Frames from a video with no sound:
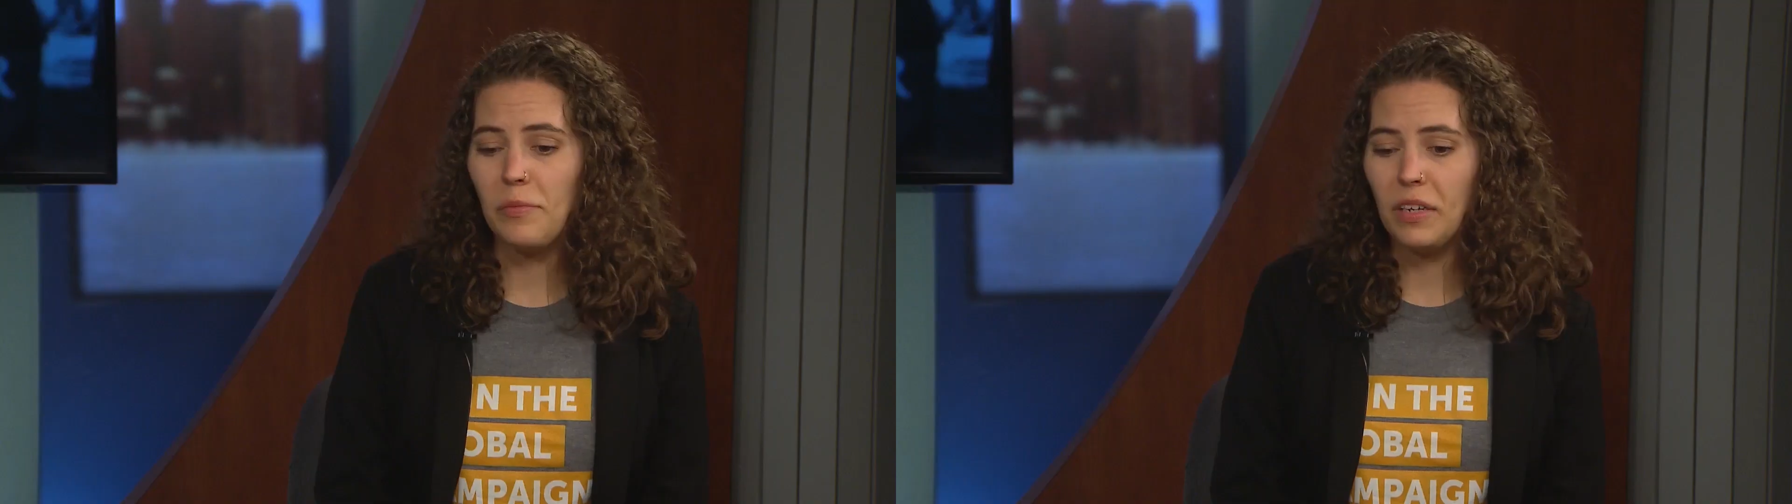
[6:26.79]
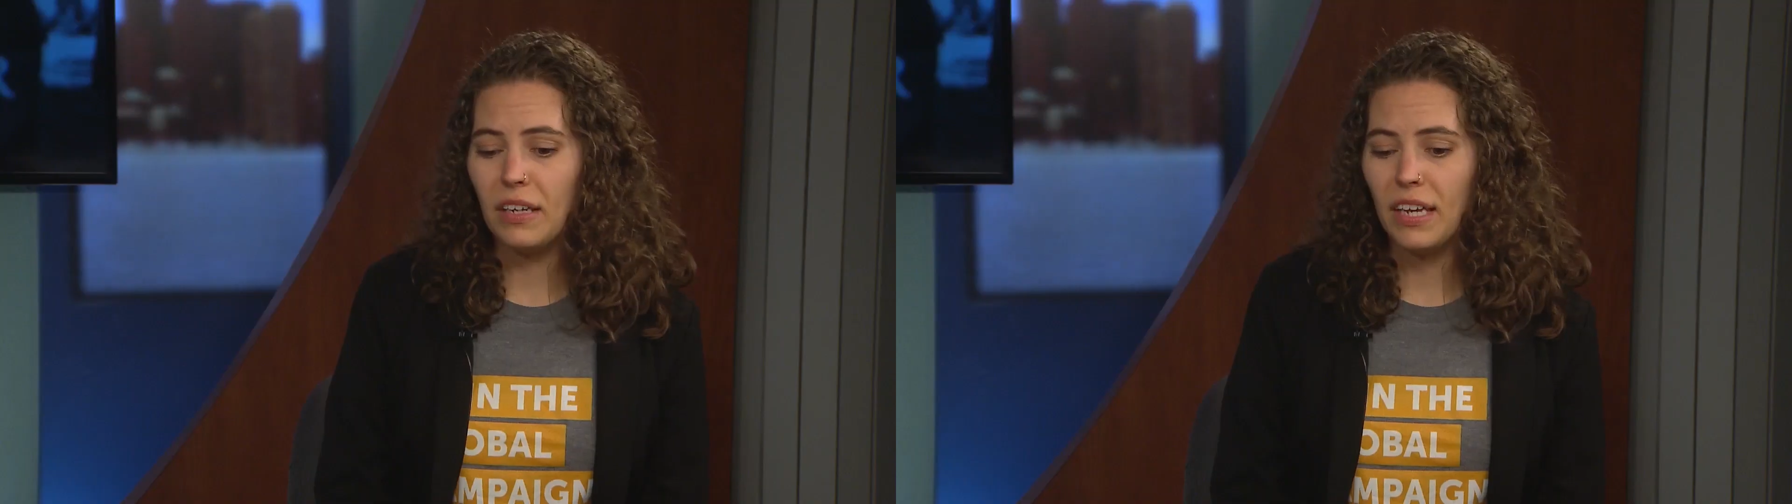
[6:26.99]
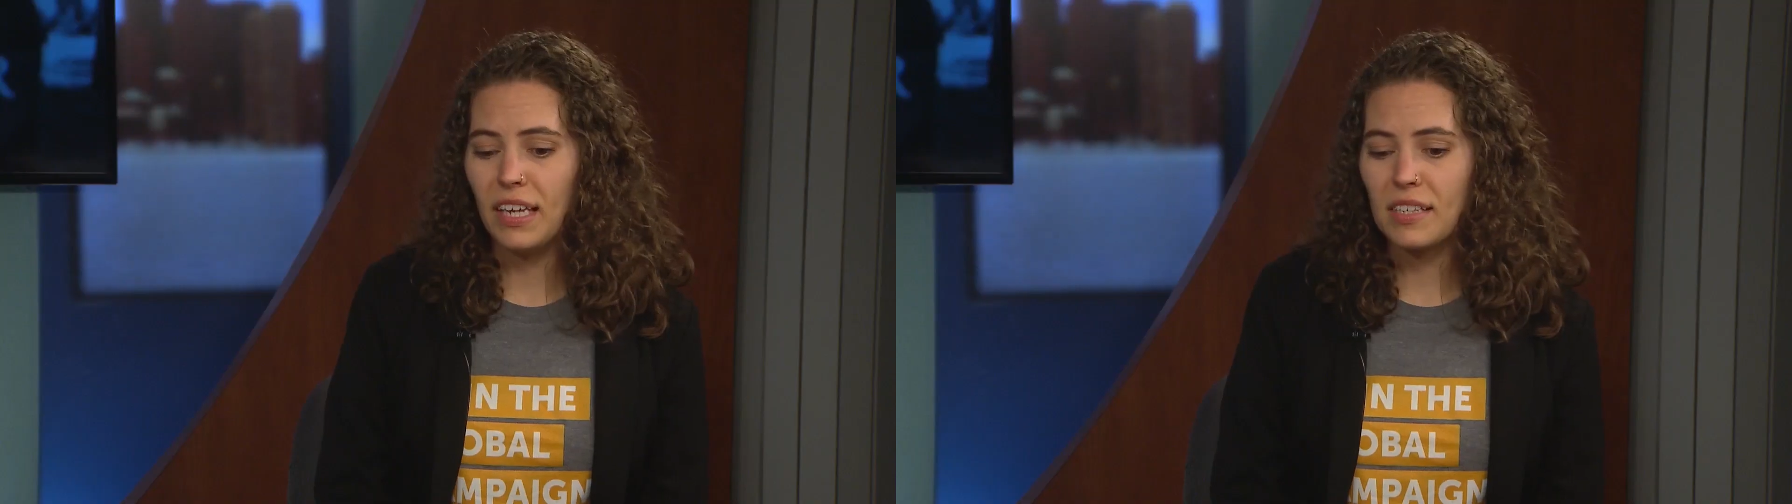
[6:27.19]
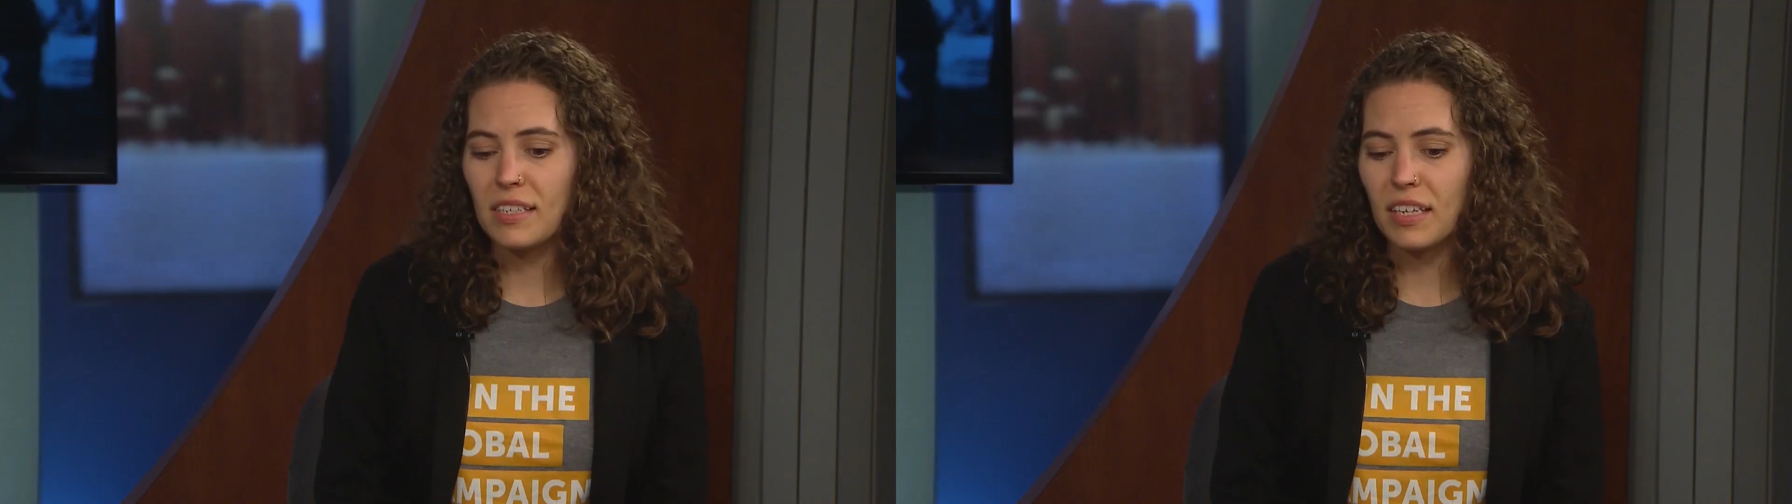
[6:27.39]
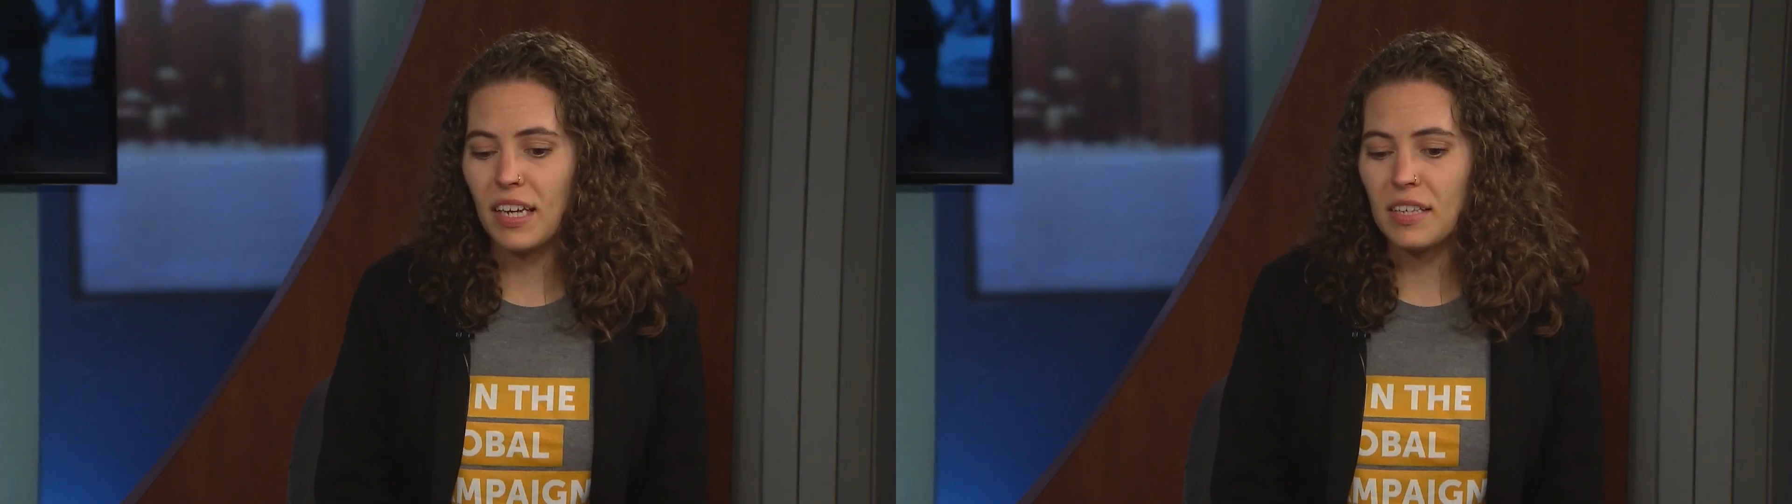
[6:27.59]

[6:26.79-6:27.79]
I mean, it's